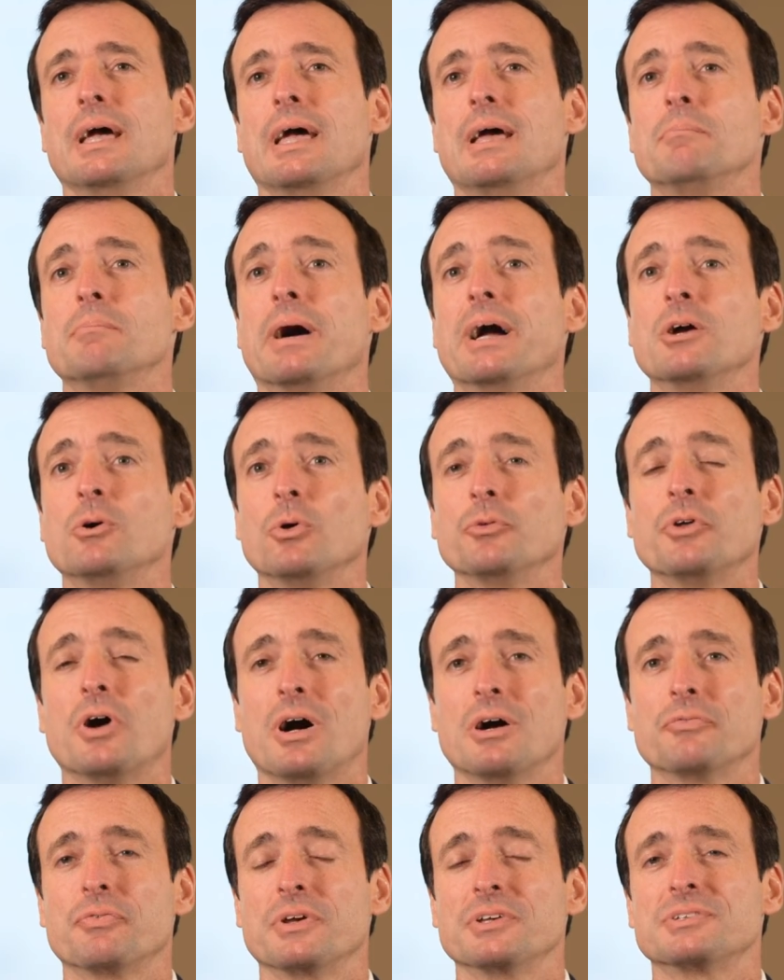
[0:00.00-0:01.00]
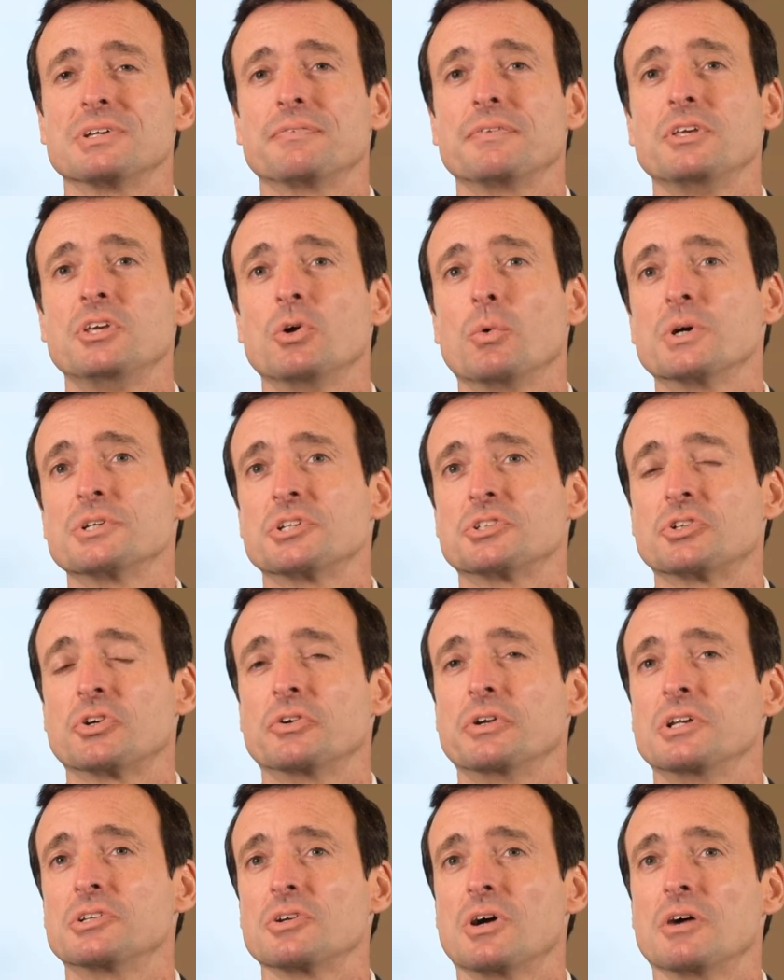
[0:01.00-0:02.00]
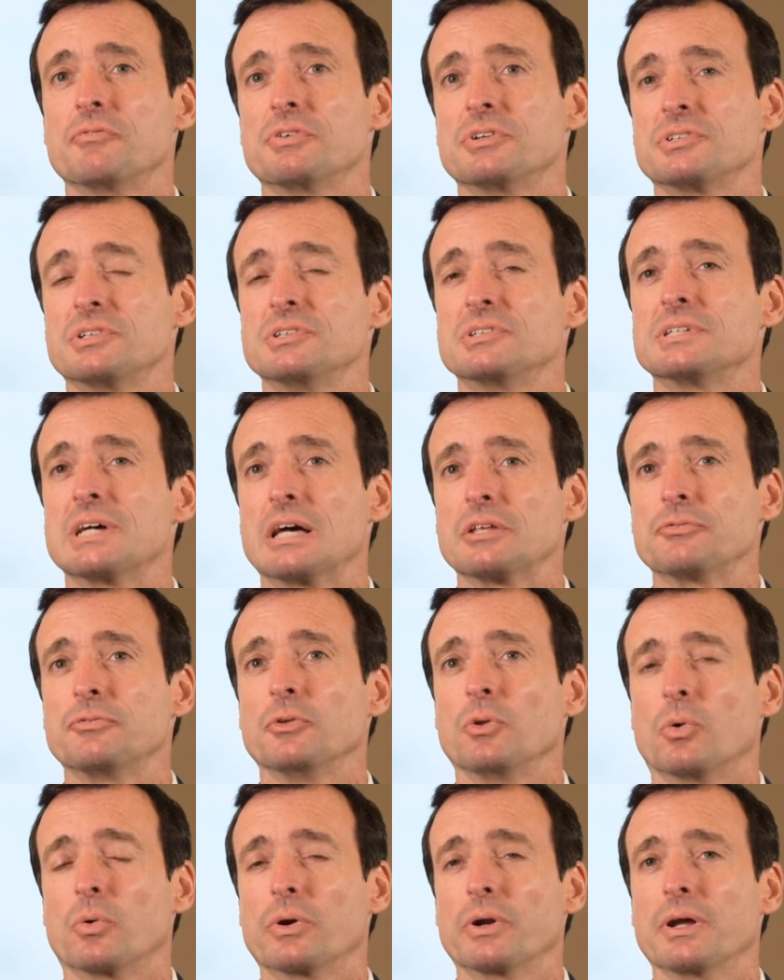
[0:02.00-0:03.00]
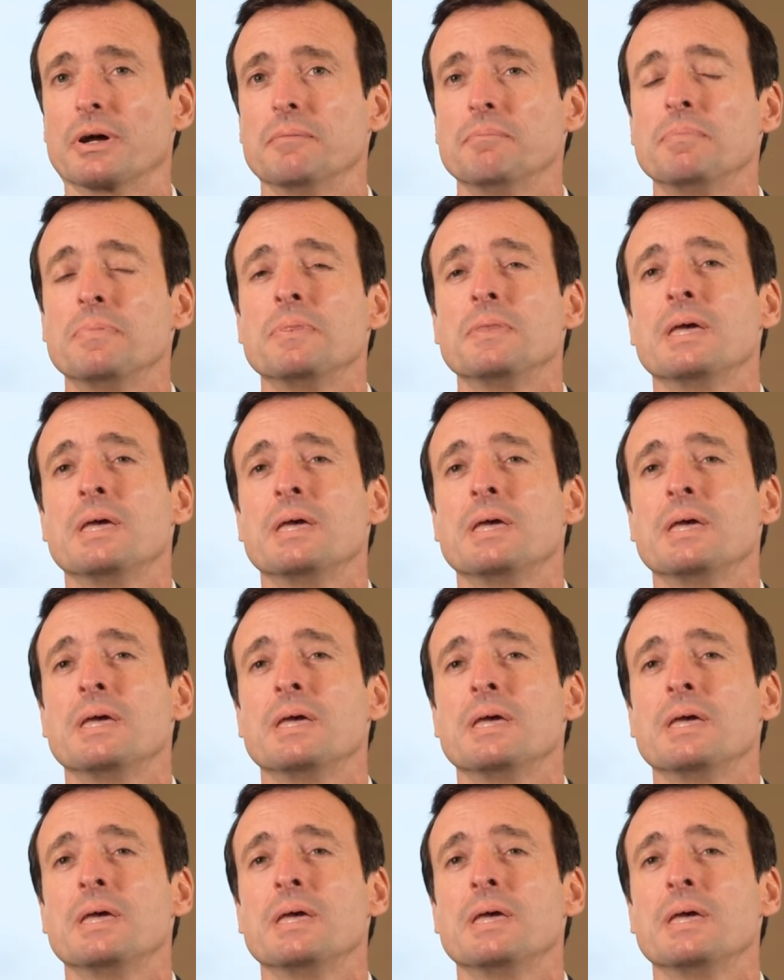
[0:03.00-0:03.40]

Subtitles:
In my old office at the U.S. Attorney's Office in South Florida,